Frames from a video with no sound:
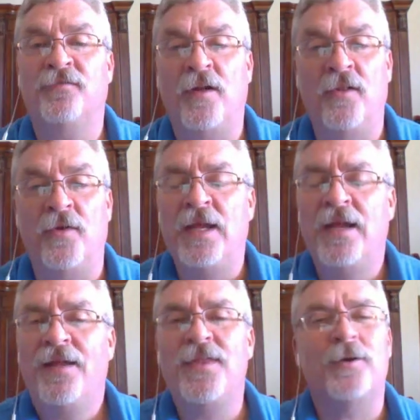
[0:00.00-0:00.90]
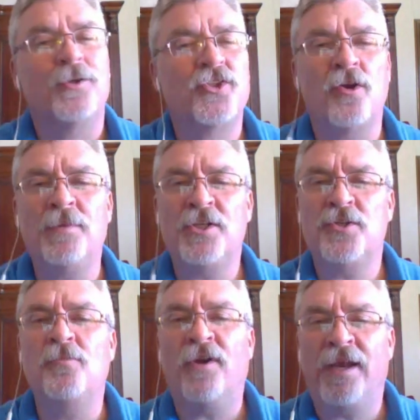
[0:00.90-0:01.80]
and follow him, there is so much
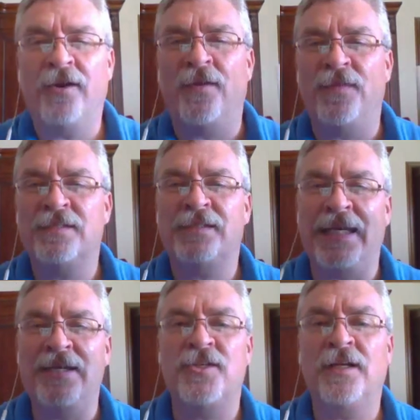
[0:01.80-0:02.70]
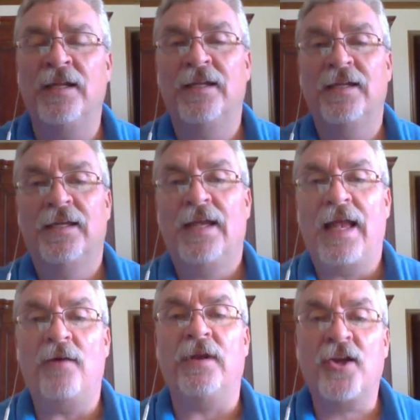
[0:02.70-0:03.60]
more here in this teaching.
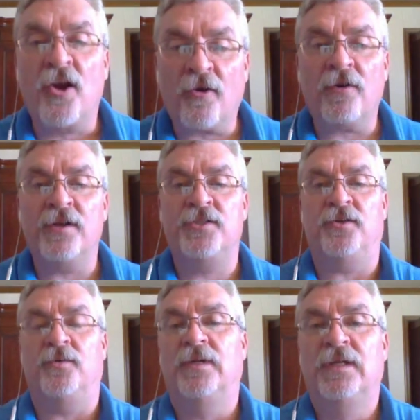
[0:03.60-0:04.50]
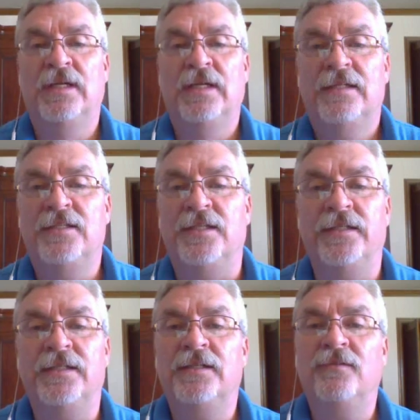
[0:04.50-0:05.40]
I want to encourage you
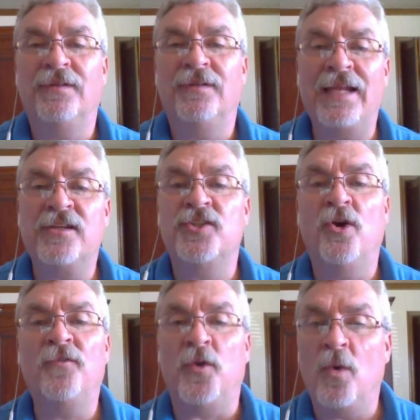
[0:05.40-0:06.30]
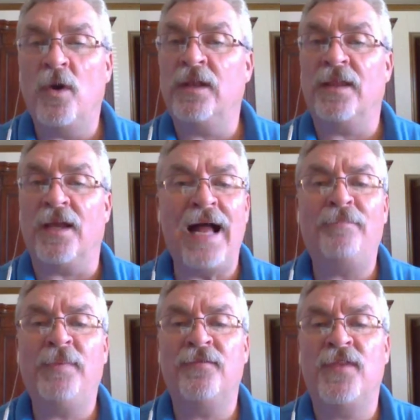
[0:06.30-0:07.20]
to let us know if you want a
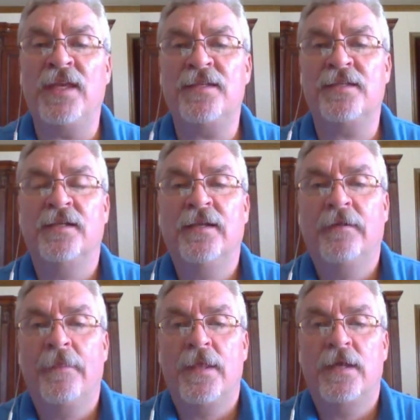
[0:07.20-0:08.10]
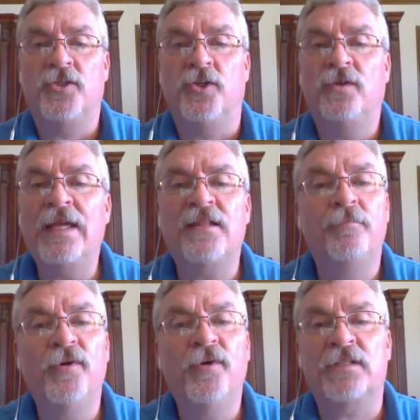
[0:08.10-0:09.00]
copy of this, to get the
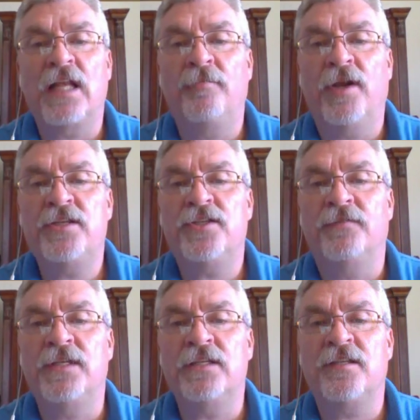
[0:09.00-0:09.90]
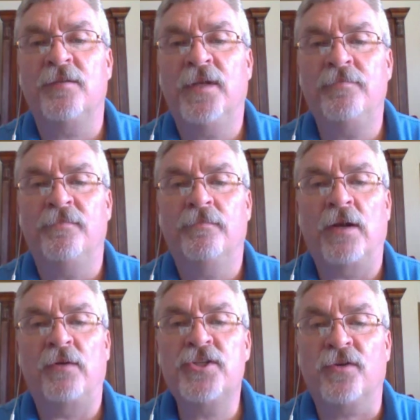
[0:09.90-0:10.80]
book Celebration of Discipline
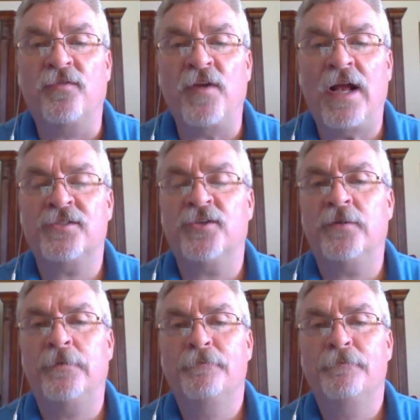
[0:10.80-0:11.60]
by Richard Foster,